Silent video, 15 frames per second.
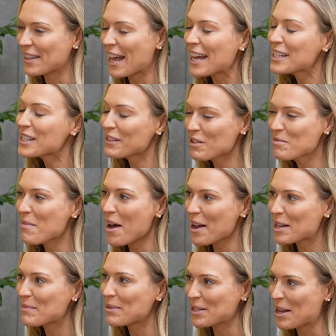That is a
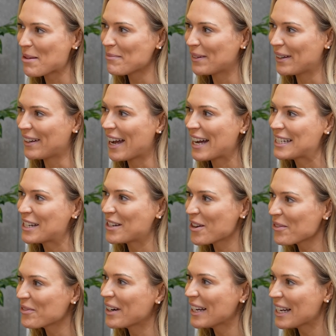remarkable number. I did
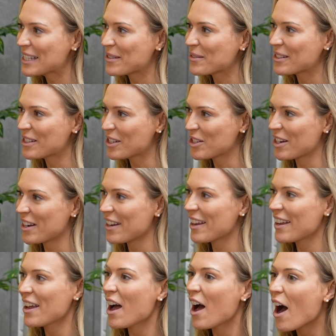not realize it was such an
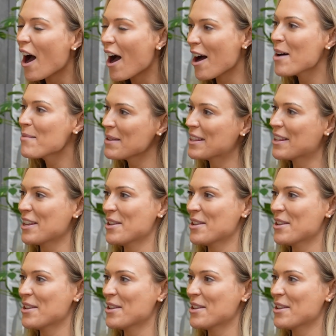army that